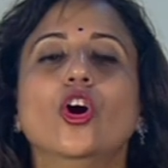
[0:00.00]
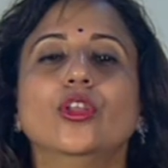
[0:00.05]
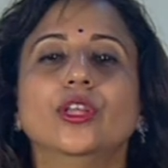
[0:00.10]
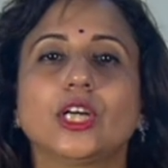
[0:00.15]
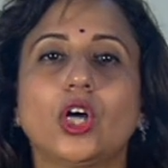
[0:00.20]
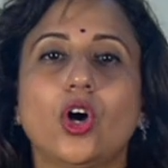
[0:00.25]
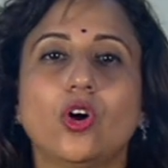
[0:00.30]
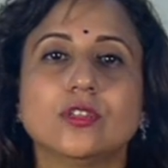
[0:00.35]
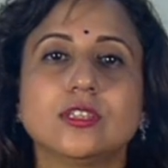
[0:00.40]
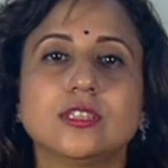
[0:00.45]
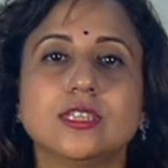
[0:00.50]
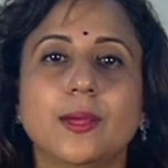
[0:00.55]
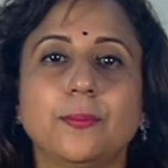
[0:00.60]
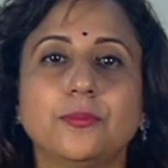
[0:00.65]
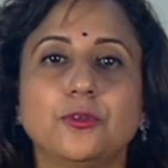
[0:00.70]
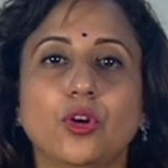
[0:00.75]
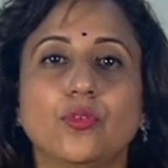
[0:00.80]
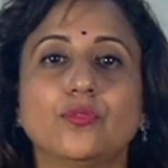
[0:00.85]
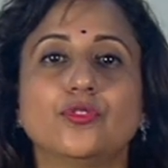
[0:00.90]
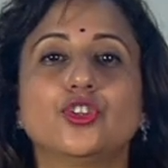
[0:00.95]
on the
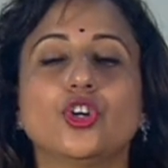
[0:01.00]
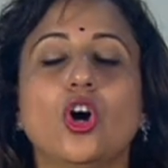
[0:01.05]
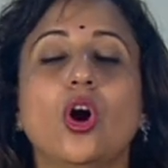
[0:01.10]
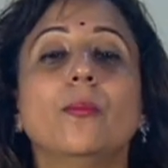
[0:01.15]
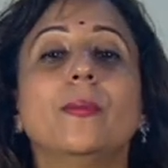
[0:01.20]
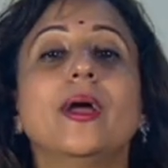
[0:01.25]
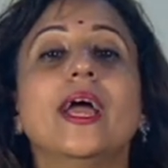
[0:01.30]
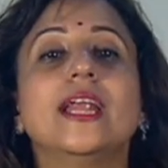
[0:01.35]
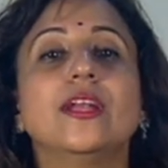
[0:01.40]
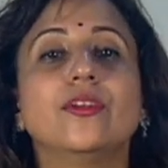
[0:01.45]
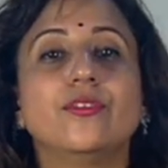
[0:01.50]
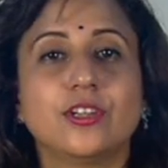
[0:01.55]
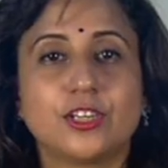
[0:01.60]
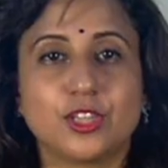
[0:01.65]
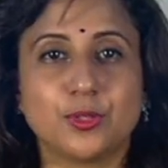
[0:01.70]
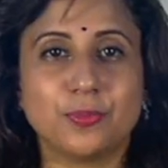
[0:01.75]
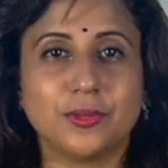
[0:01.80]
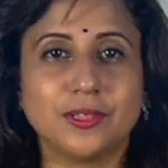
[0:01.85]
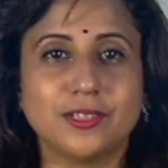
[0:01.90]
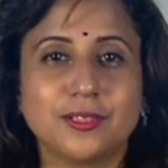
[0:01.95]
concept of job
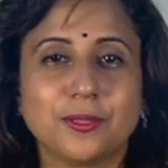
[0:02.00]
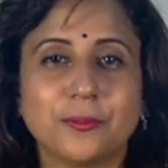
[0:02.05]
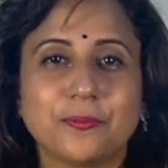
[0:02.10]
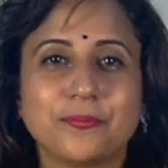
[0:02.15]
enrichment.